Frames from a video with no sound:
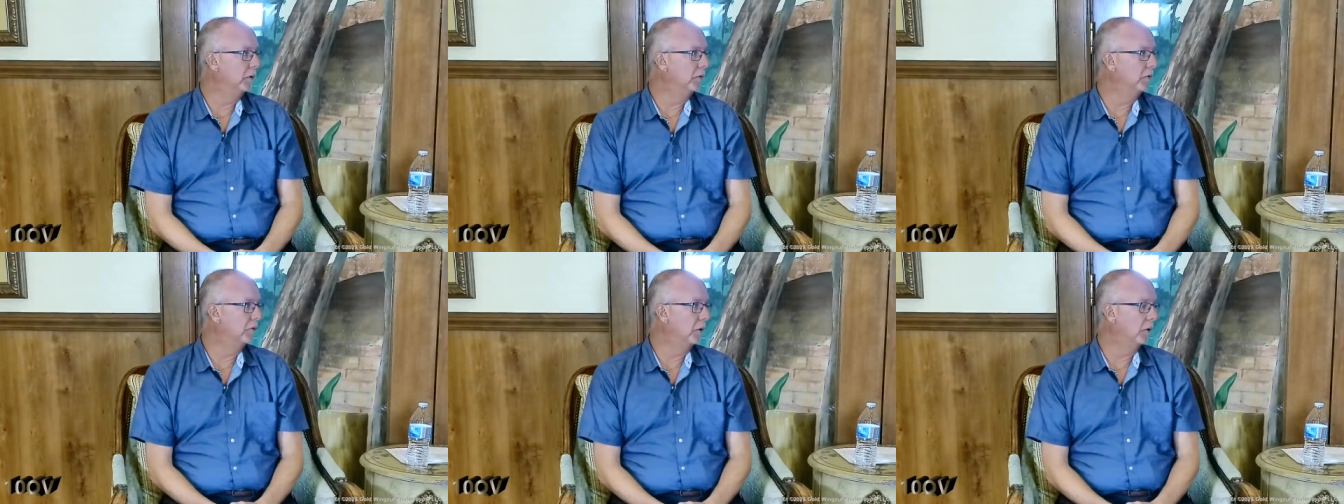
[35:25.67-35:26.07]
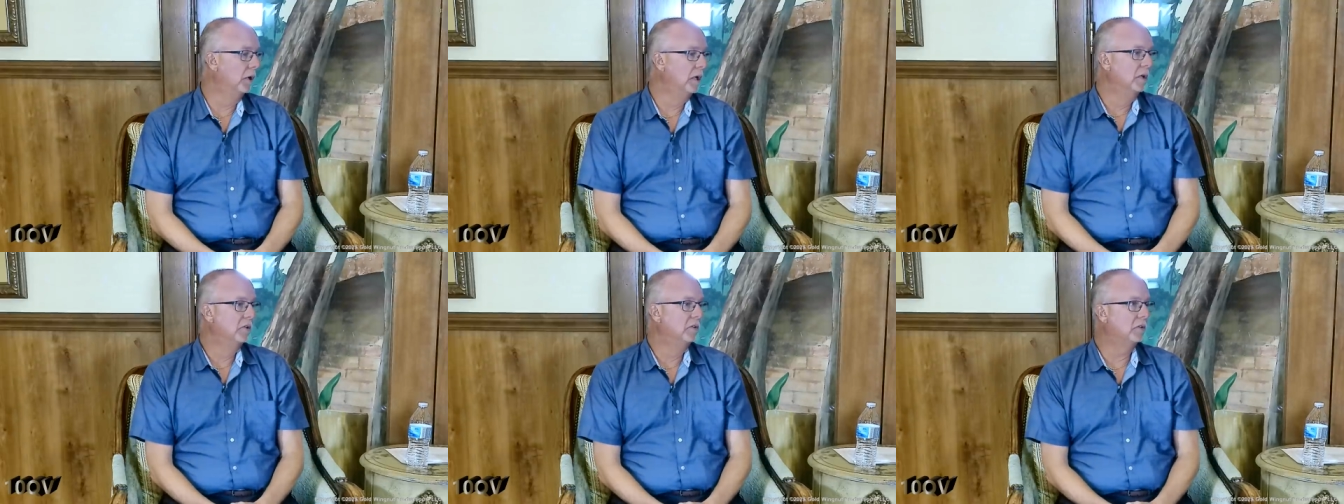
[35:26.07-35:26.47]
So
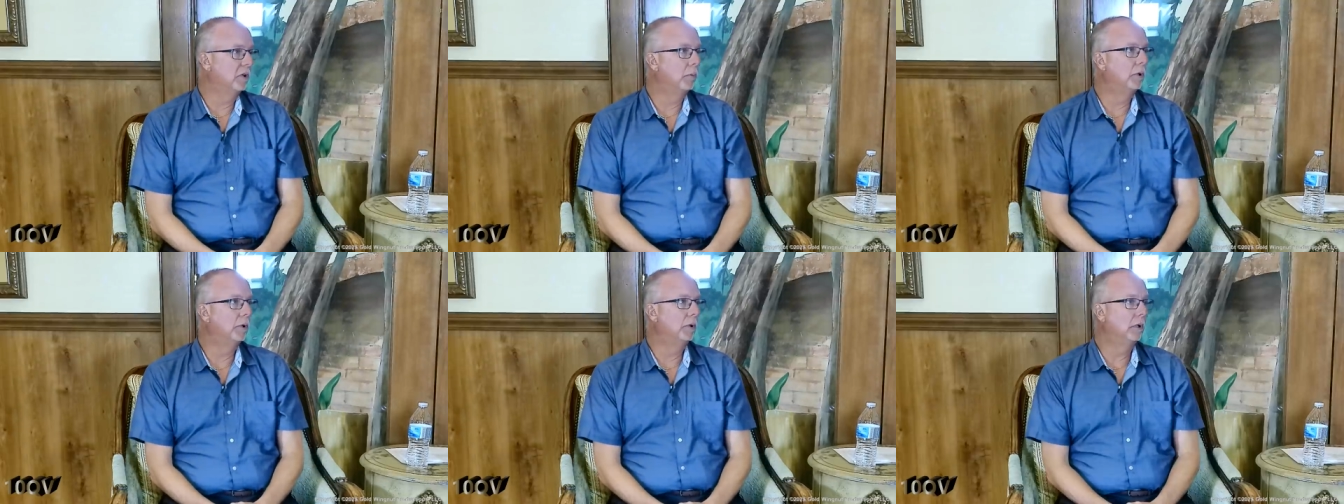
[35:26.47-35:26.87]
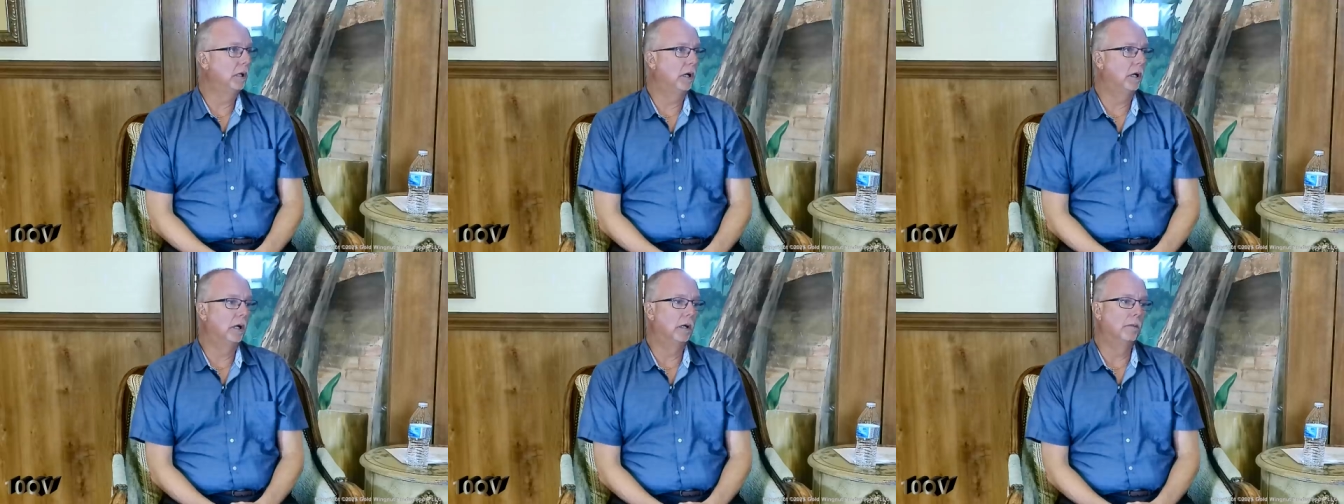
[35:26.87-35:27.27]

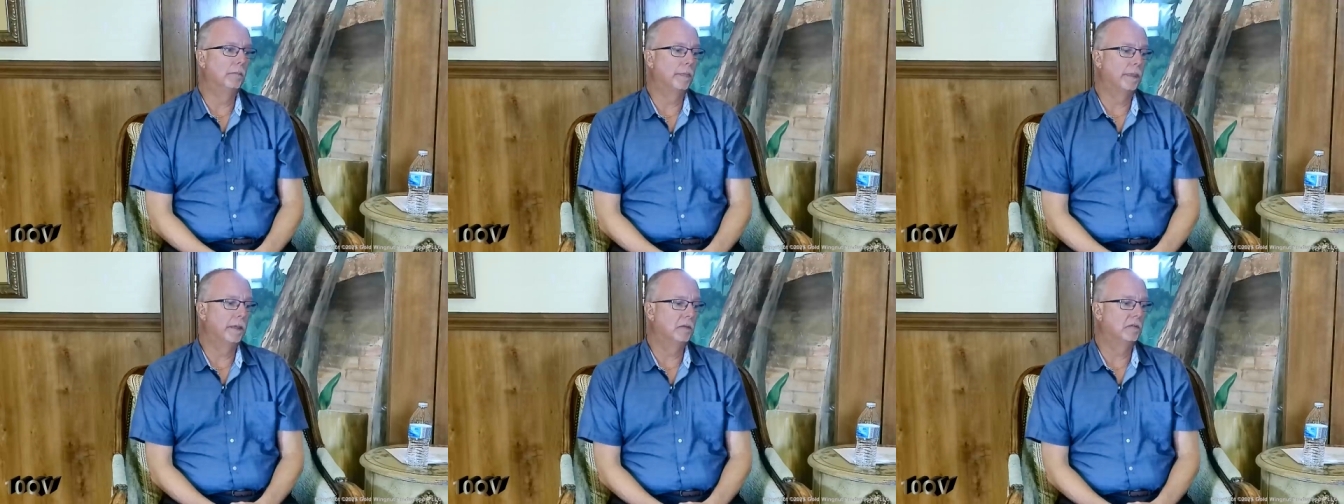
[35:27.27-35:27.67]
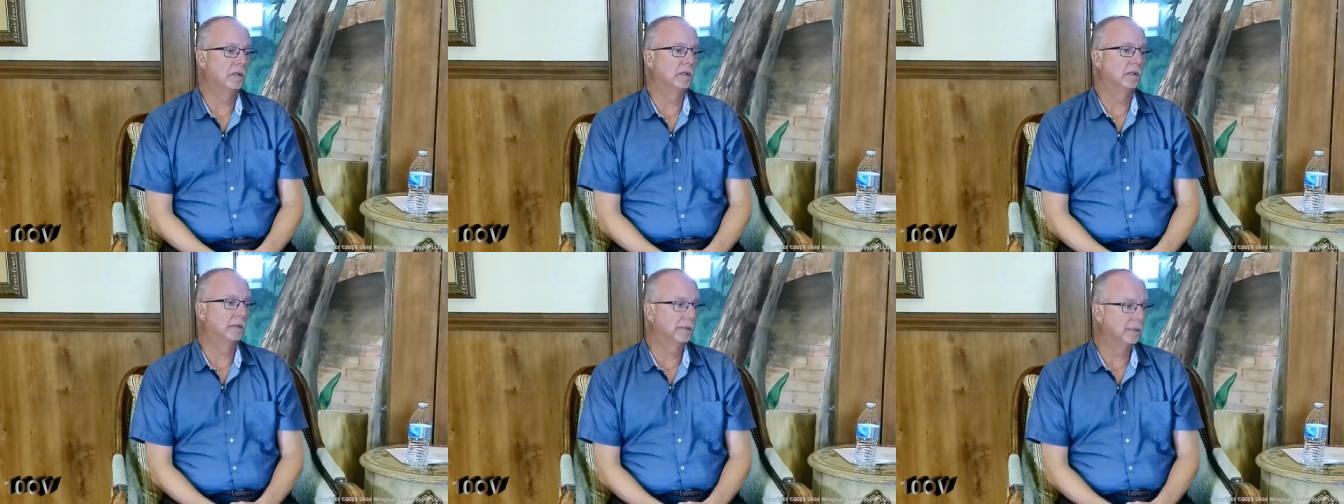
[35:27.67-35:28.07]
summer is a
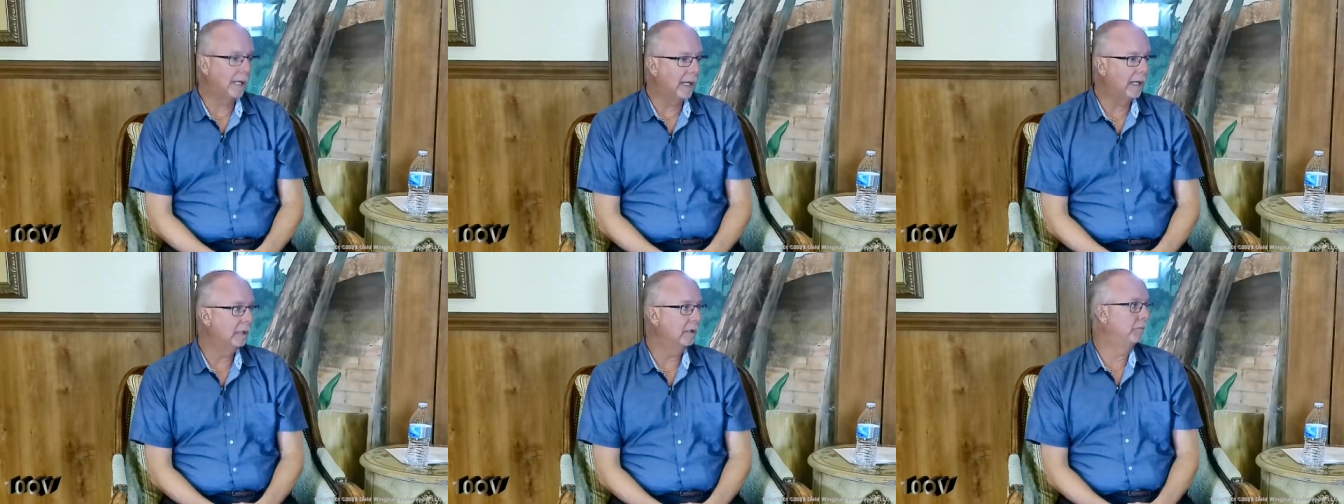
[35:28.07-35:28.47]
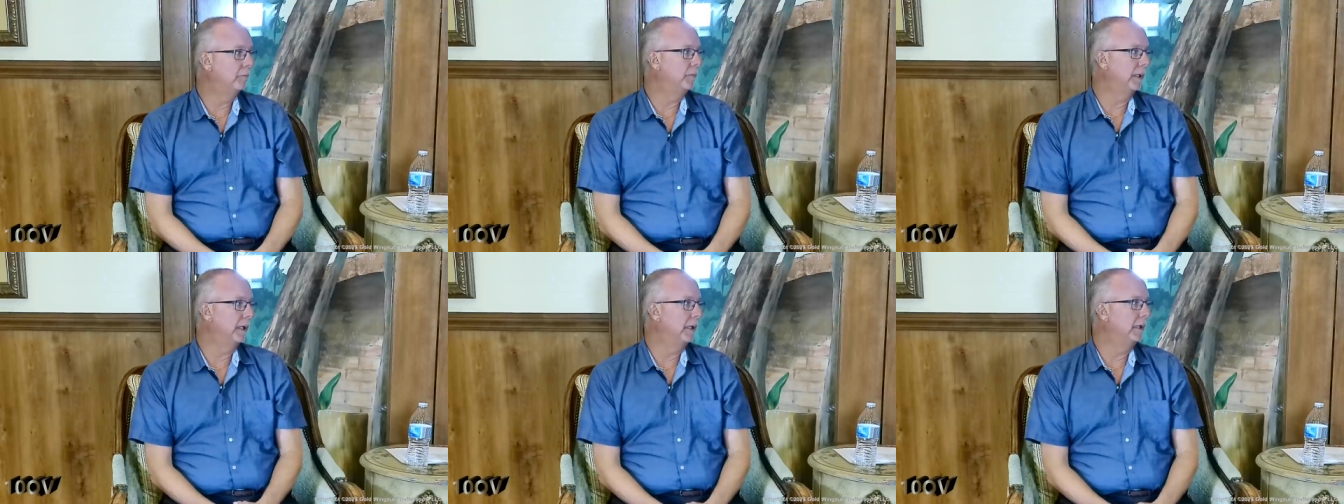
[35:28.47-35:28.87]
lot of
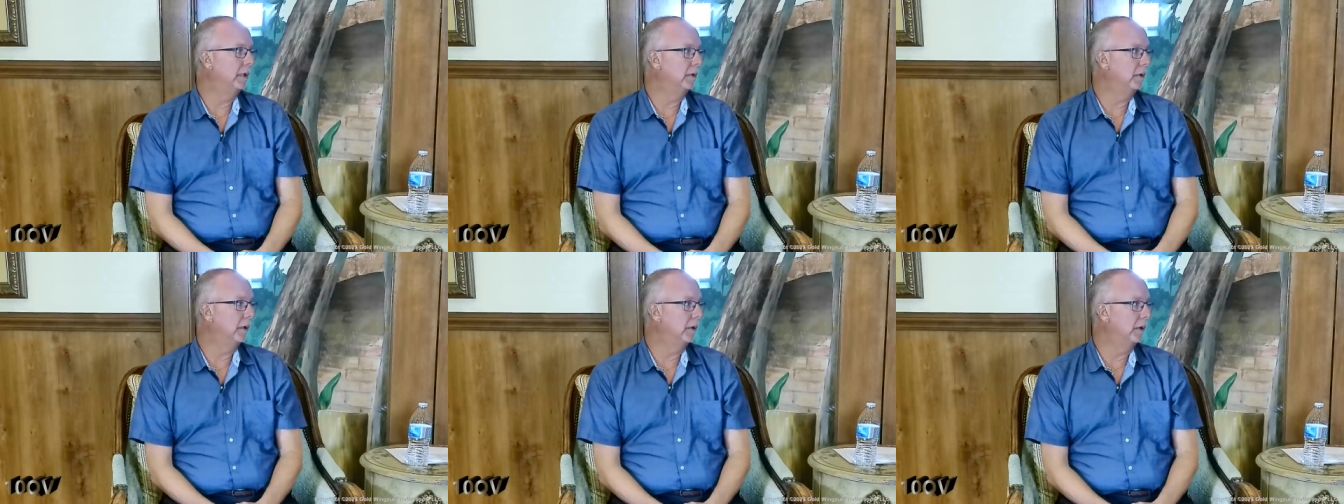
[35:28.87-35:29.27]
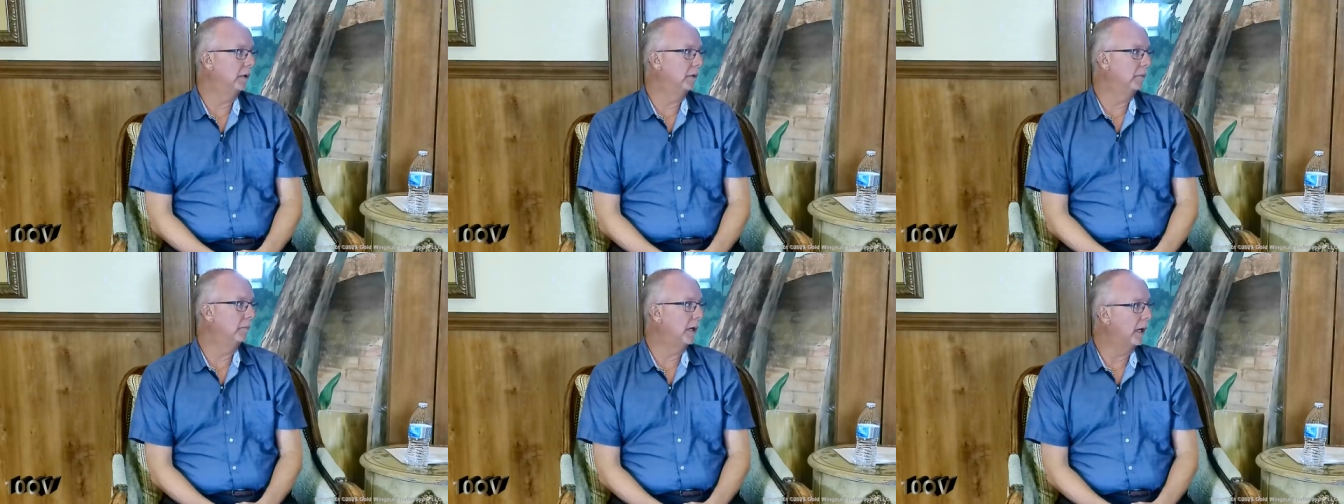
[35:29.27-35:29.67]
planning
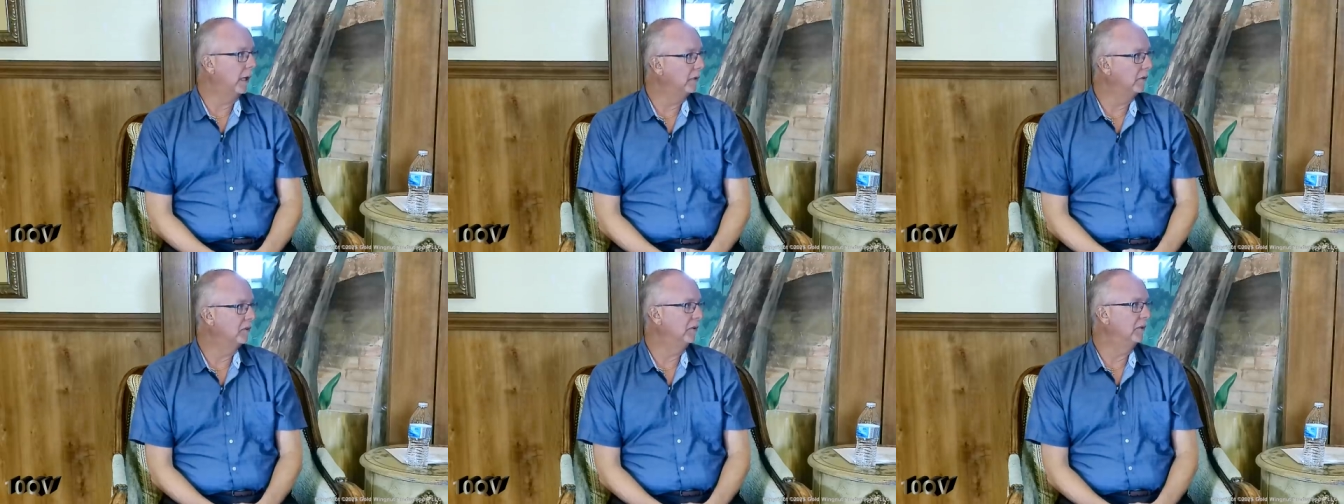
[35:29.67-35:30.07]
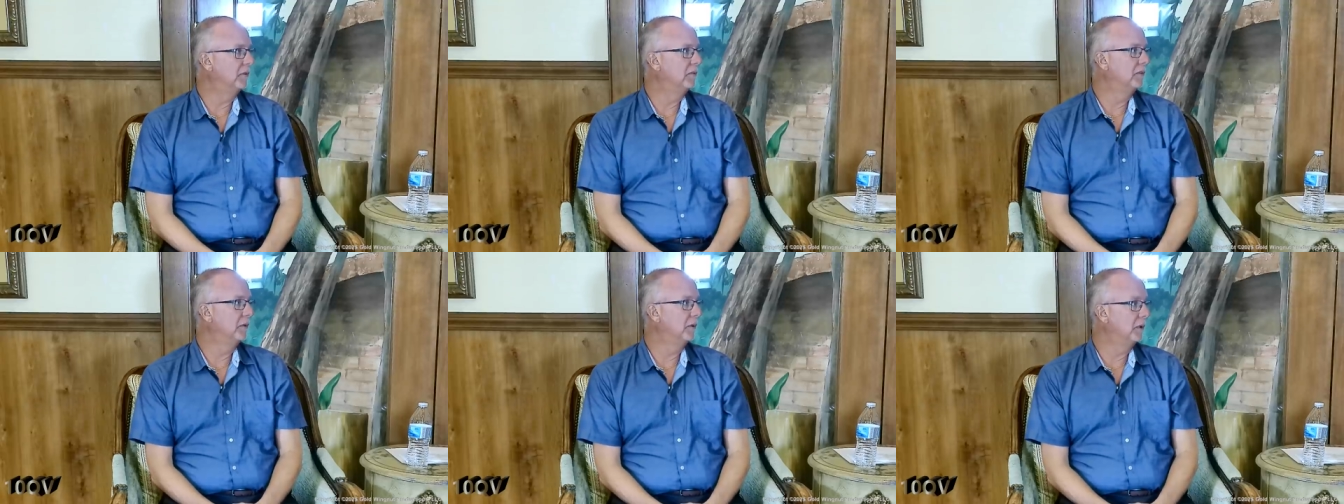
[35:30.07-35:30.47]
and behind the scenes
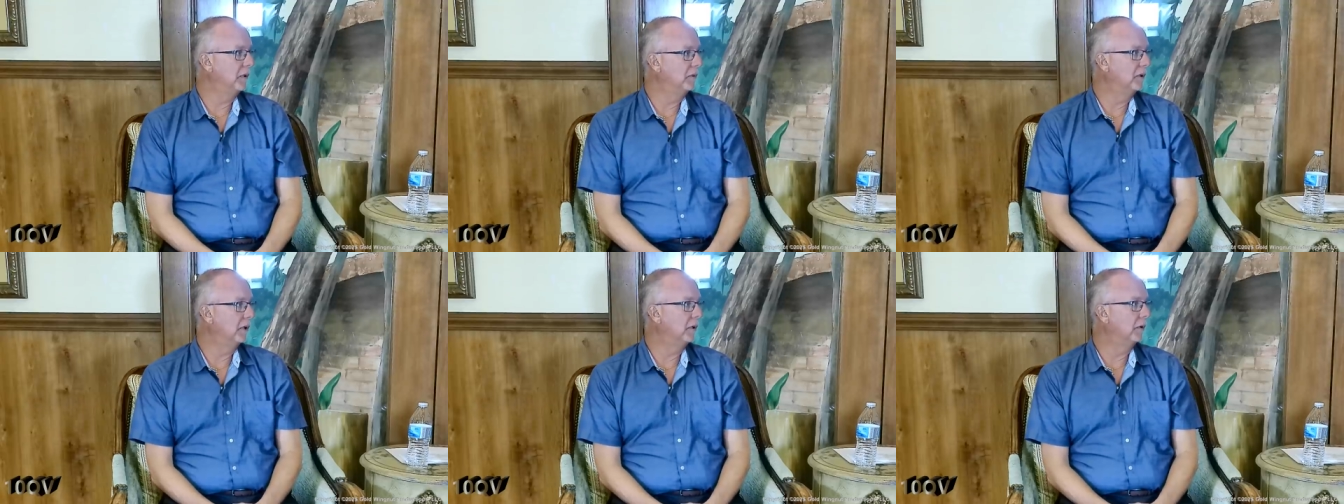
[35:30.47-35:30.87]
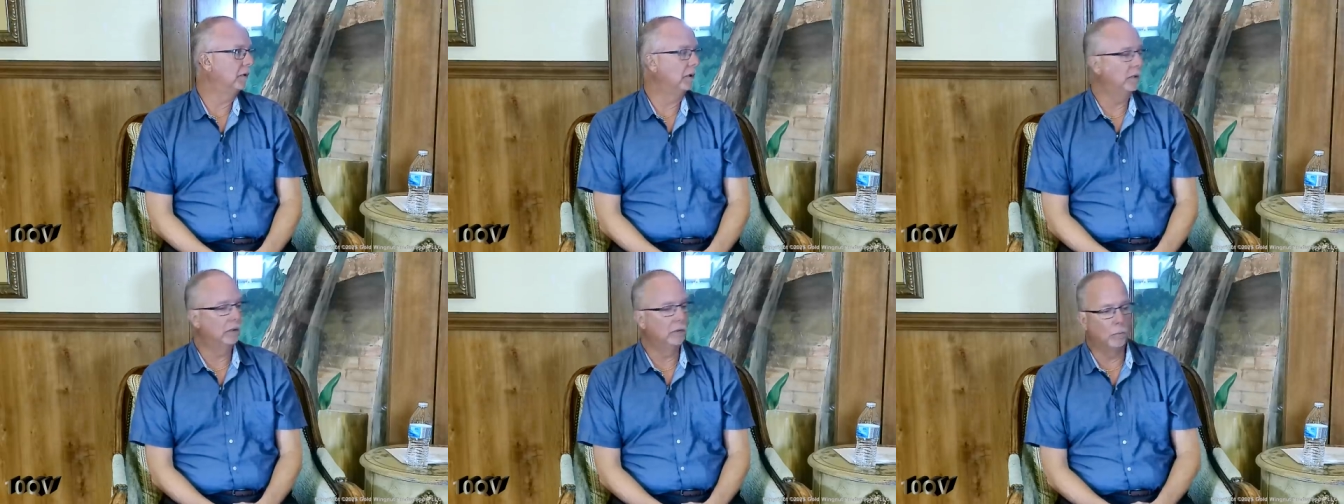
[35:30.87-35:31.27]
things that are
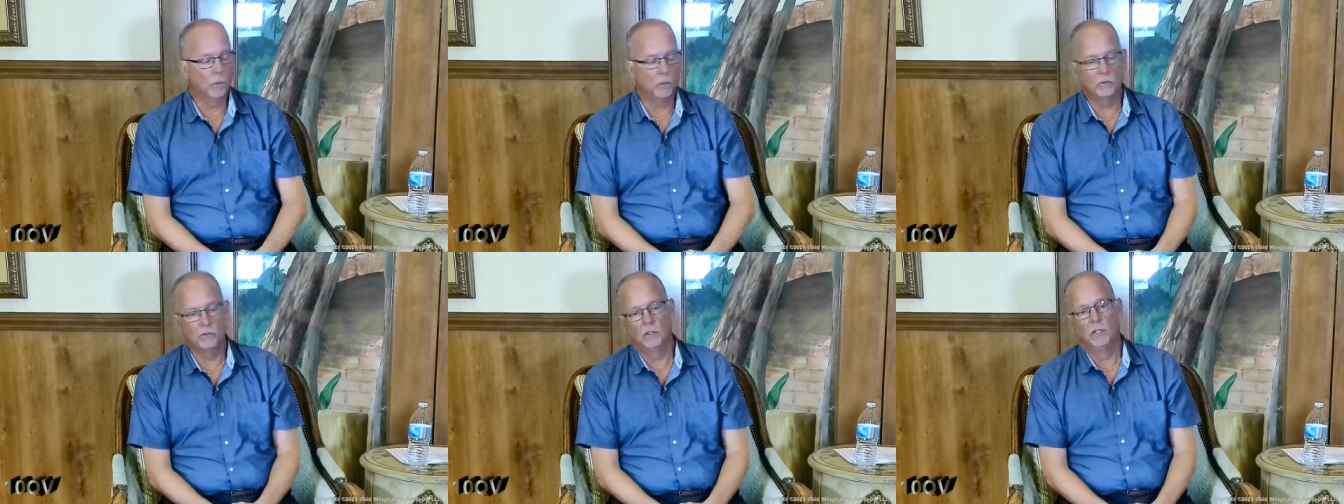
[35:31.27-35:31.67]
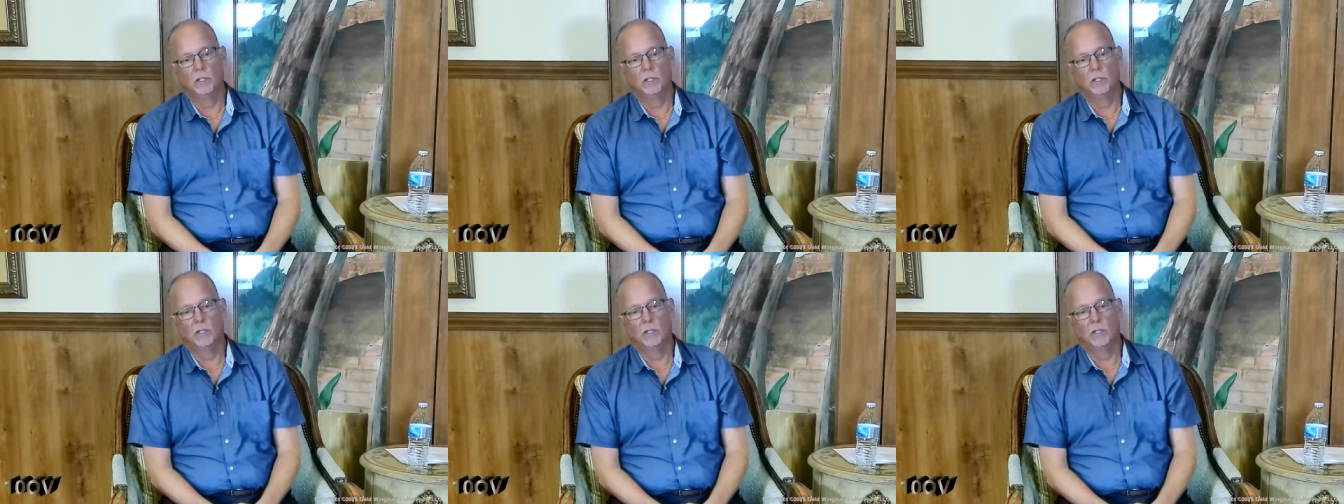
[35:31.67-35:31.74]
in the works,